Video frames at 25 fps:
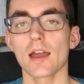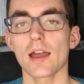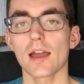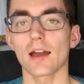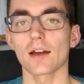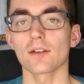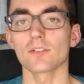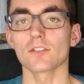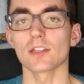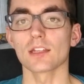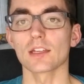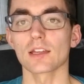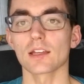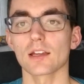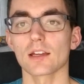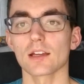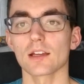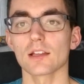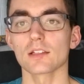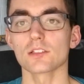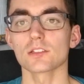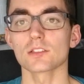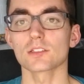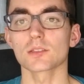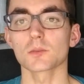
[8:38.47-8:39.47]

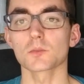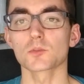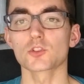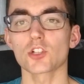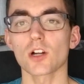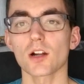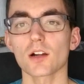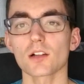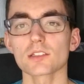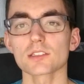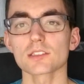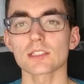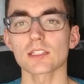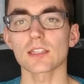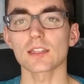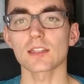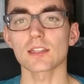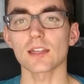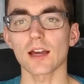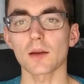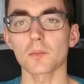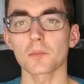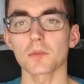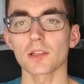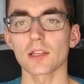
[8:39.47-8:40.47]
having some struggles in the
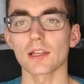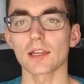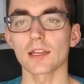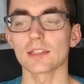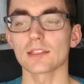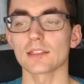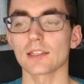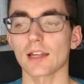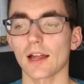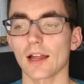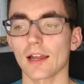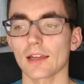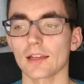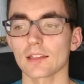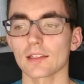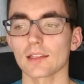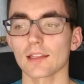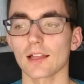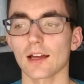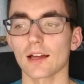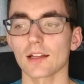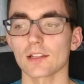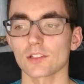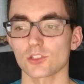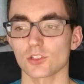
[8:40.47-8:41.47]
top lane, dying a
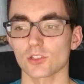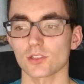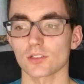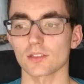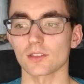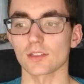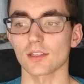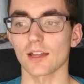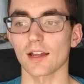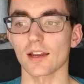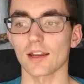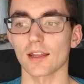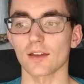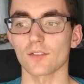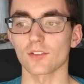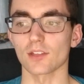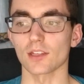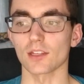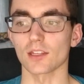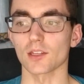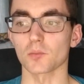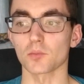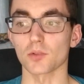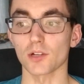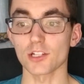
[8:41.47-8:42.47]
lot, just not
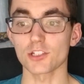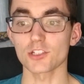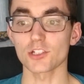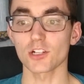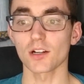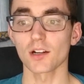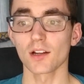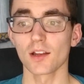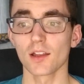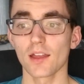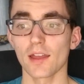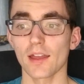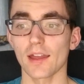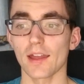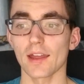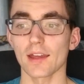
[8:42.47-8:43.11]
having any pressure,